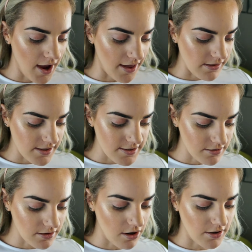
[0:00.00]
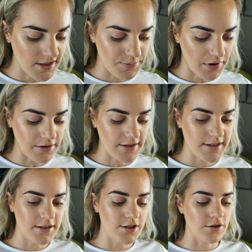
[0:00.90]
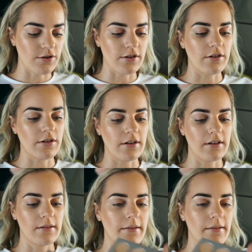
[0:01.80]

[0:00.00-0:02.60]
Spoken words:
and this sort of corresponds to